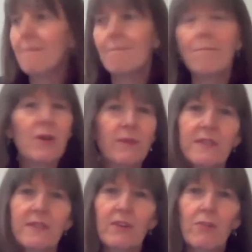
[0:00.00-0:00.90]

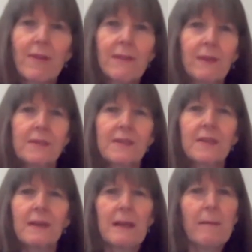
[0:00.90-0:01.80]
murmurs of agreement.
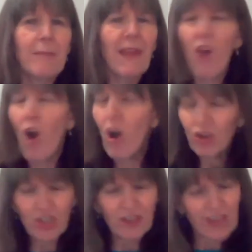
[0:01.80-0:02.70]
And the
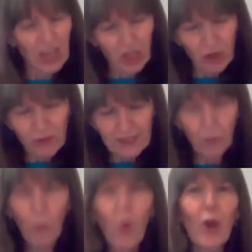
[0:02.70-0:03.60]
harsh and the
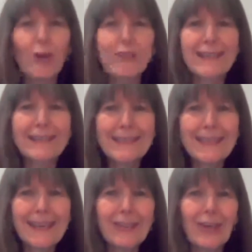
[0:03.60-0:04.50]
accusing words
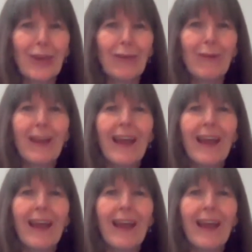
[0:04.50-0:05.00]
continue,